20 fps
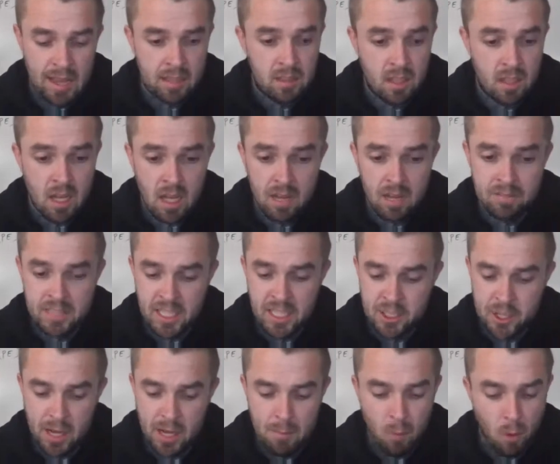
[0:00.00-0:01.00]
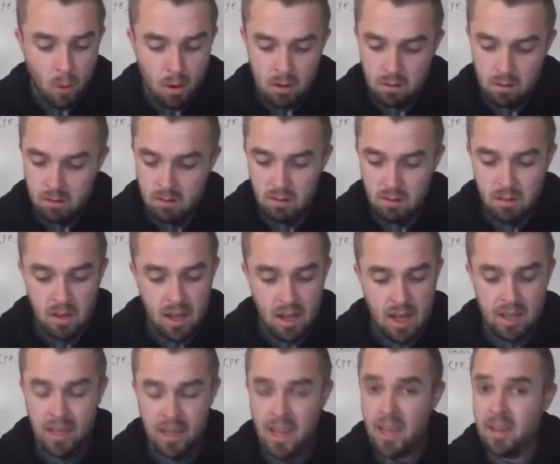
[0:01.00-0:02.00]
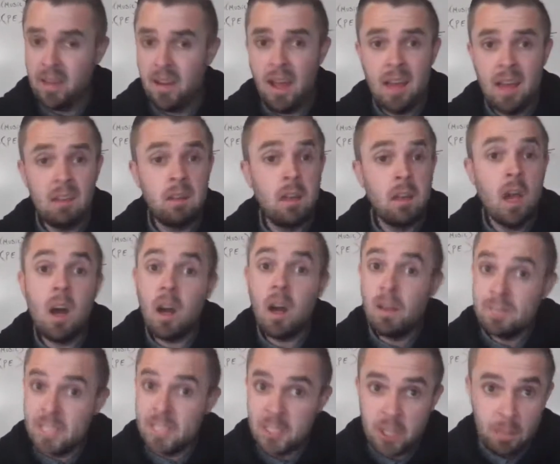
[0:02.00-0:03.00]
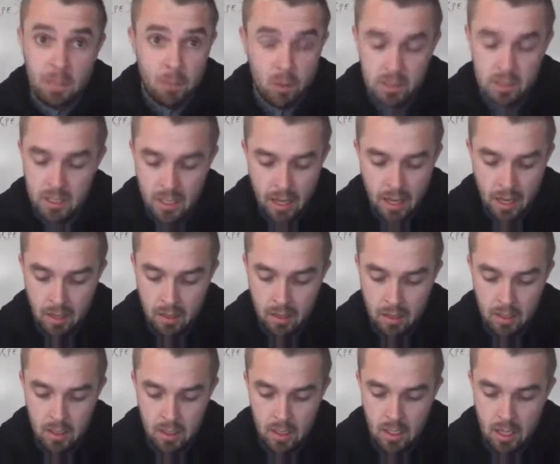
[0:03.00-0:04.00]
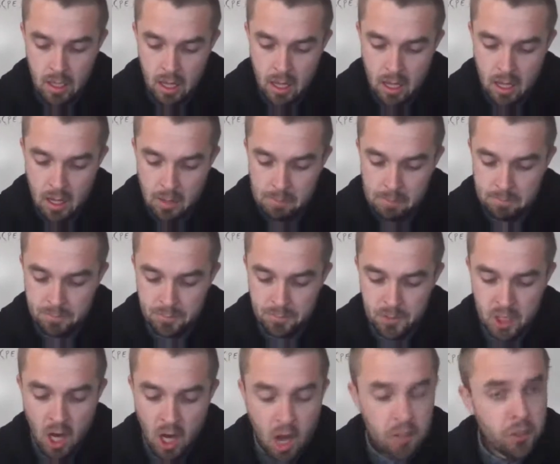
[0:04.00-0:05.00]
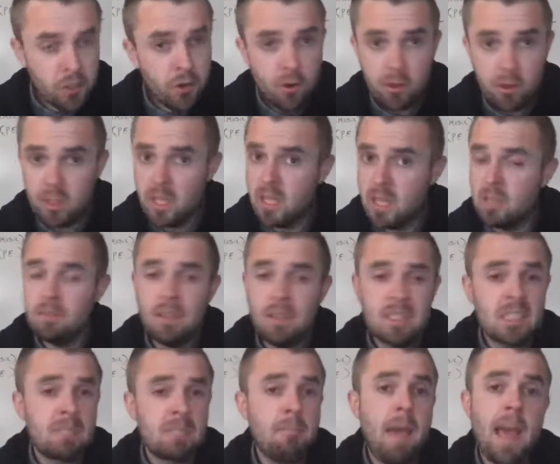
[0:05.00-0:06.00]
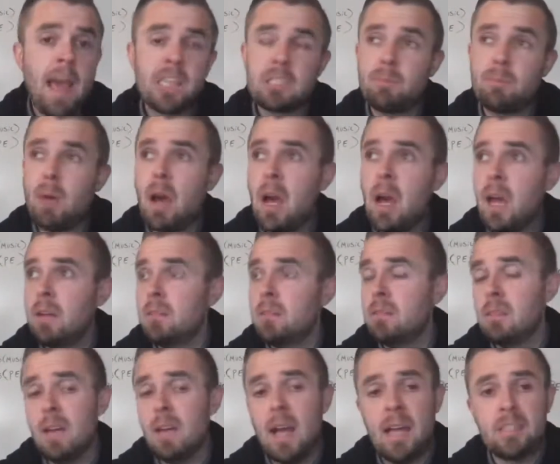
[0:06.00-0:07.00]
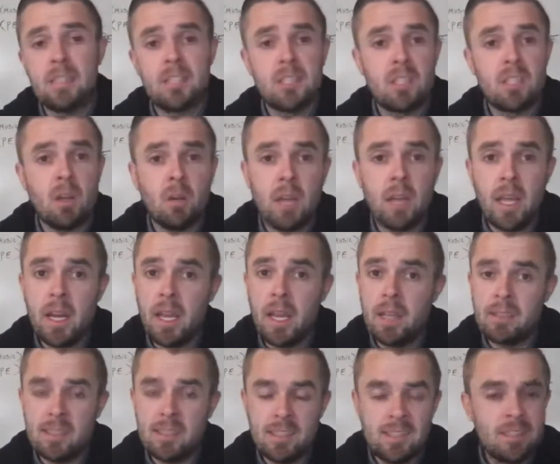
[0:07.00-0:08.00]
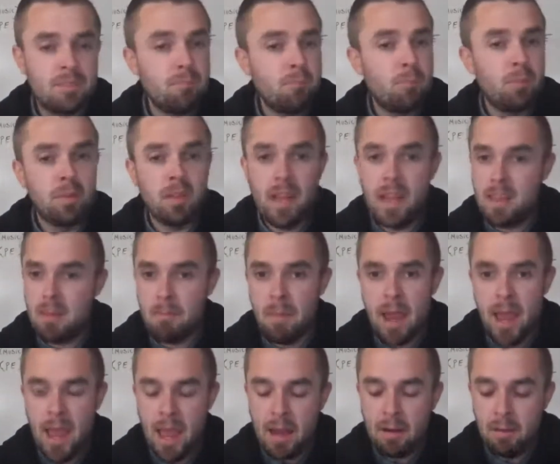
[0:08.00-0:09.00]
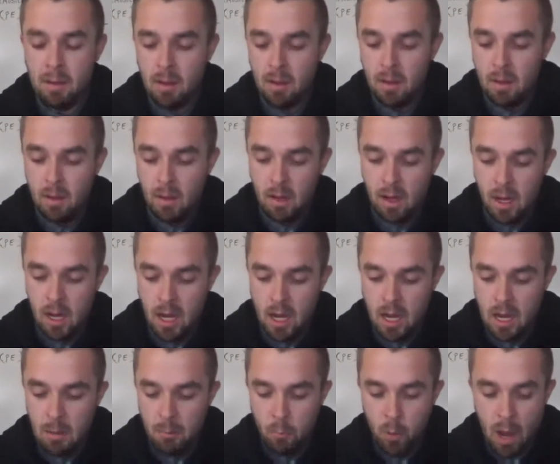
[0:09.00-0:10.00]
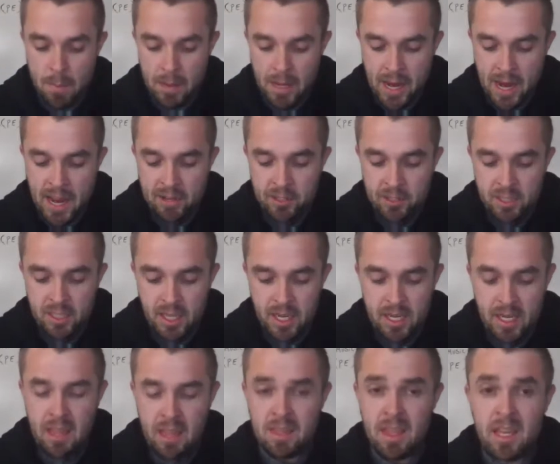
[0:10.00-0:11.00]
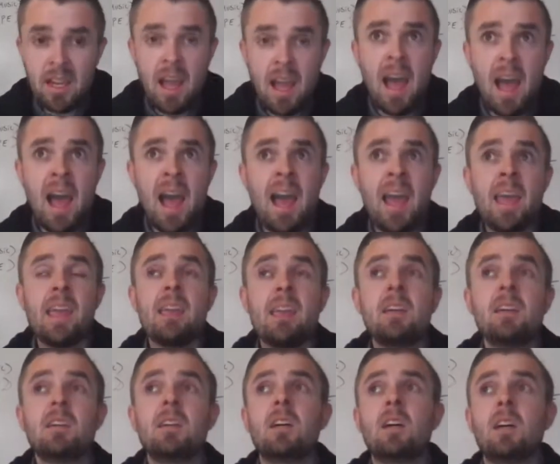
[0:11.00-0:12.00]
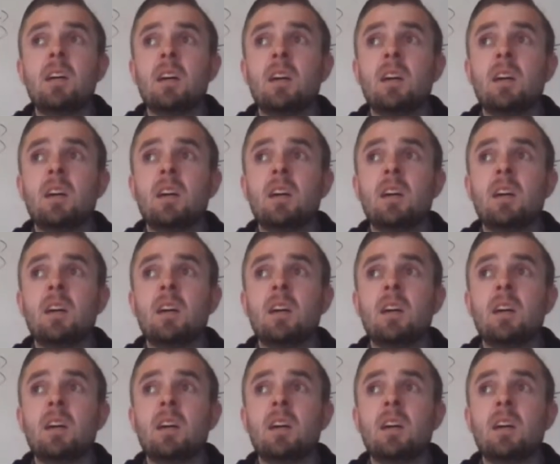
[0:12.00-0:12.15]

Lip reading: I love DJ Moore. Again, love DJ Moore today. Todd Gurley, smash spot. I just don't get it. Play the man. Robbie Anderson. And then I